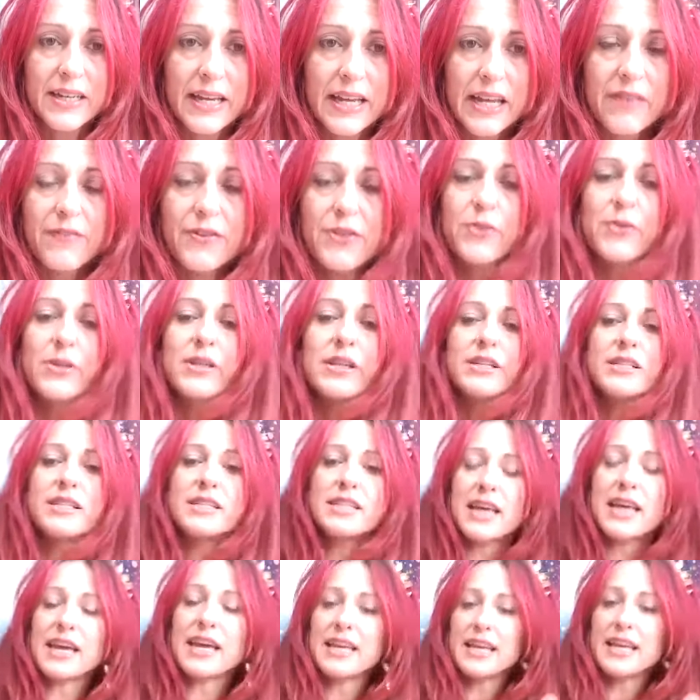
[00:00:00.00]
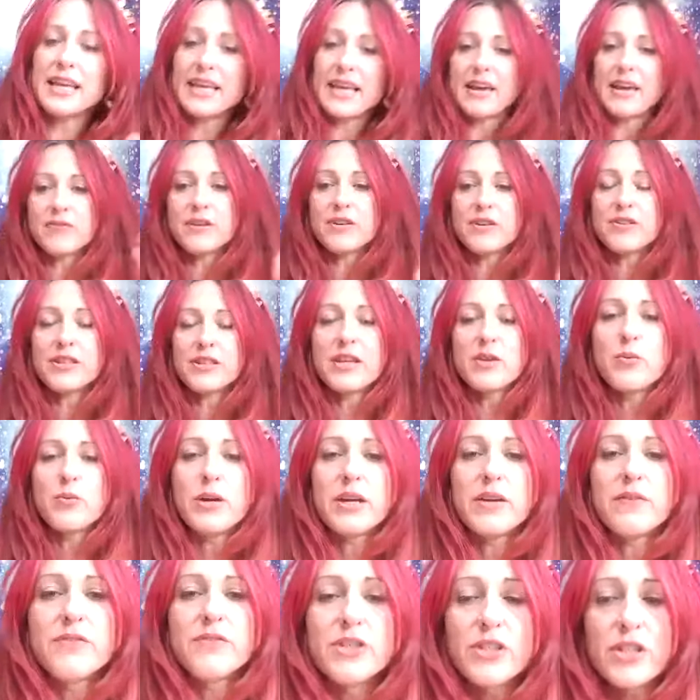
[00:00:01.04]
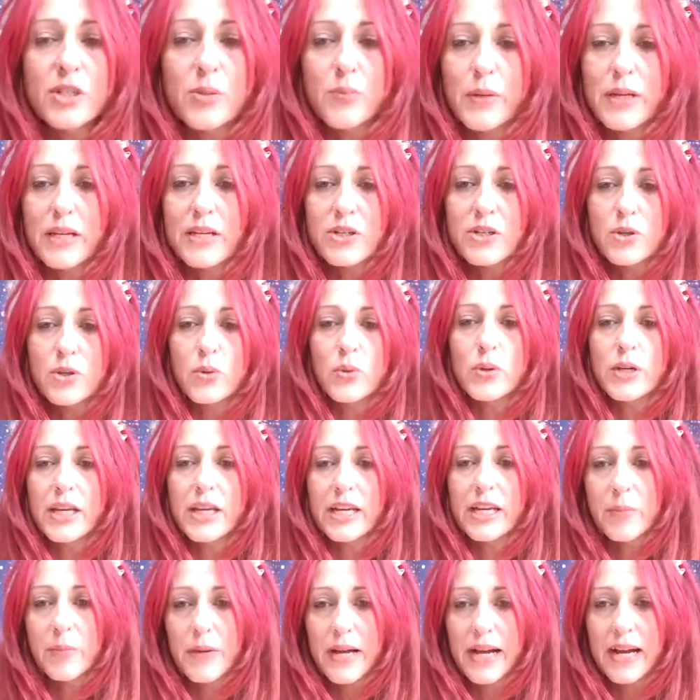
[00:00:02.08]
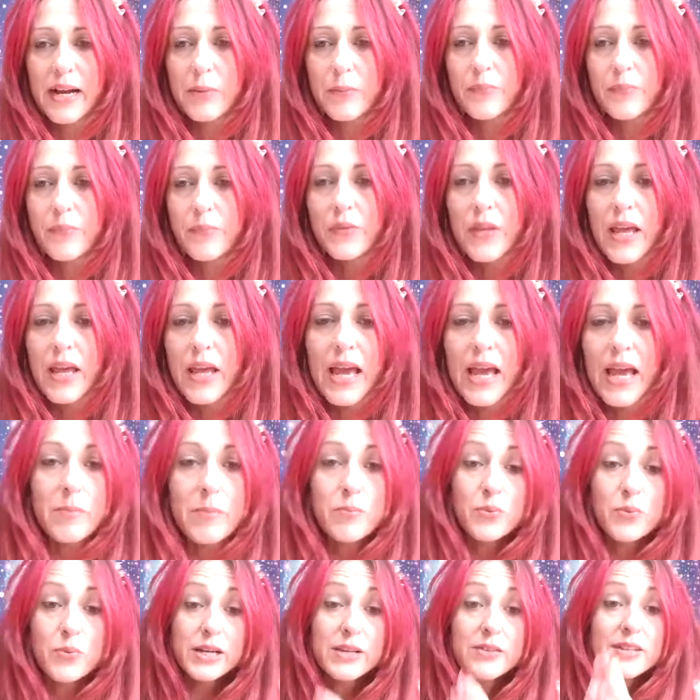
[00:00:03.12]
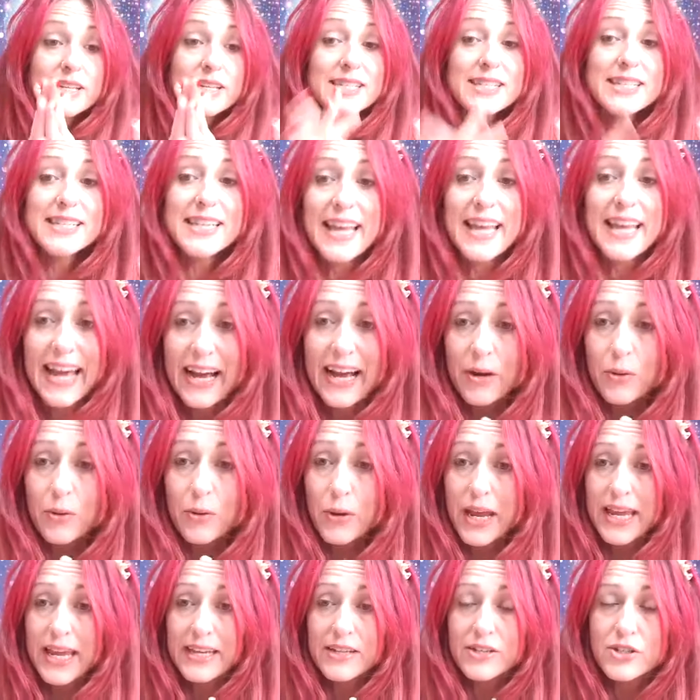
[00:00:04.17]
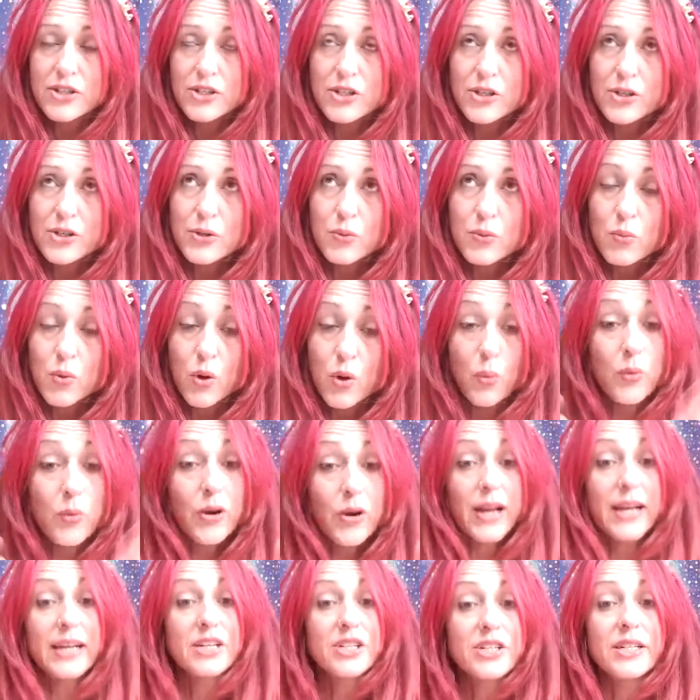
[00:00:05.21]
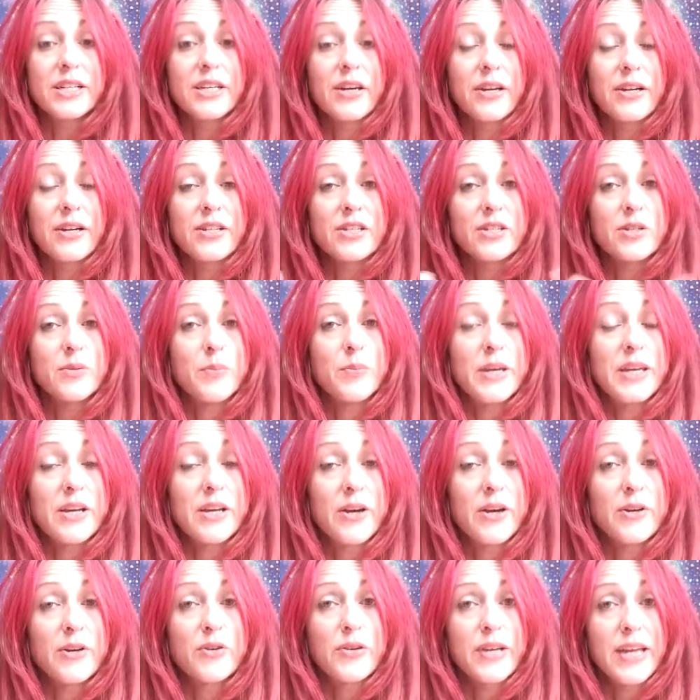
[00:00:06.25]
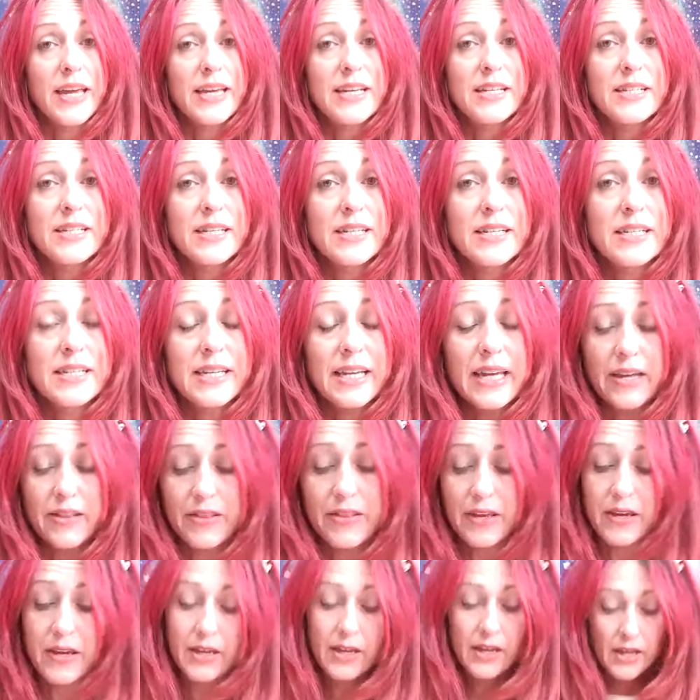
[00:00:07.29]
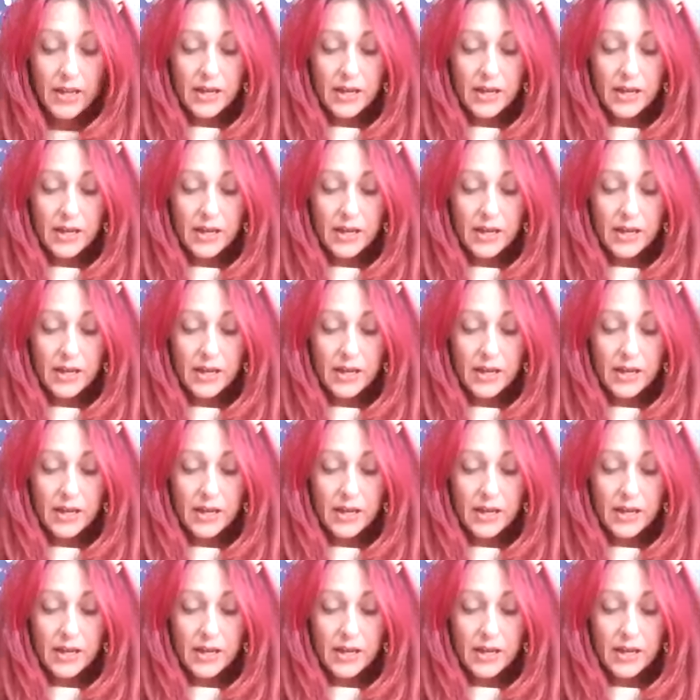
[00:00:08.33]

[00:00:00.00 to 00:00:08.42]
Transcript: if you can take everything we have just been talking about and bring this now into what we're actually going to be co-creating together.